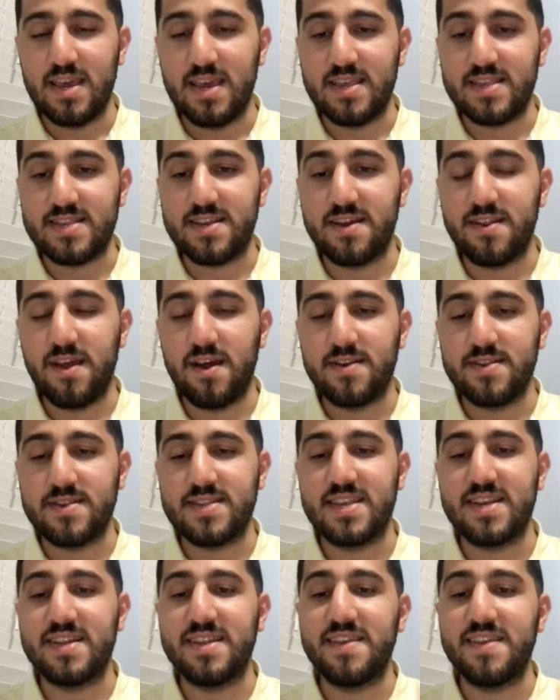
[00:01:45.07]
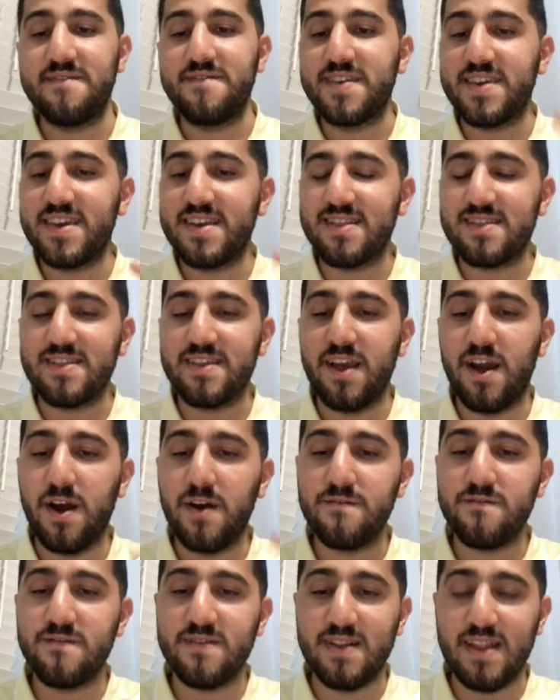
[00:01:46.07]
is going to significantly
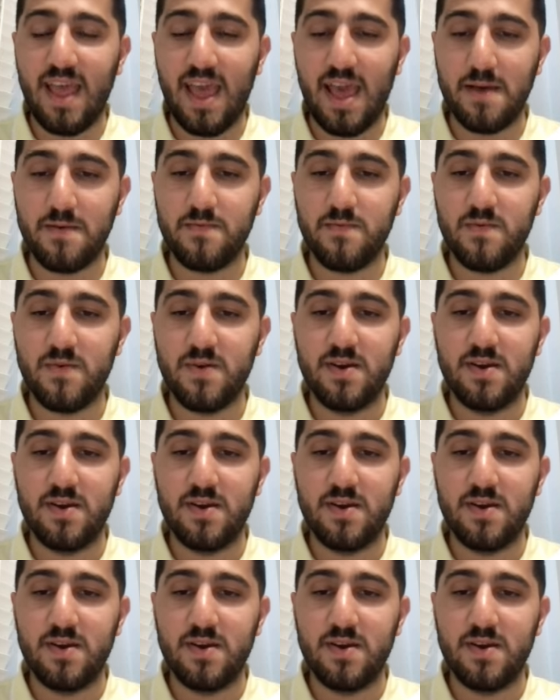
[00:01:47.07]
overlap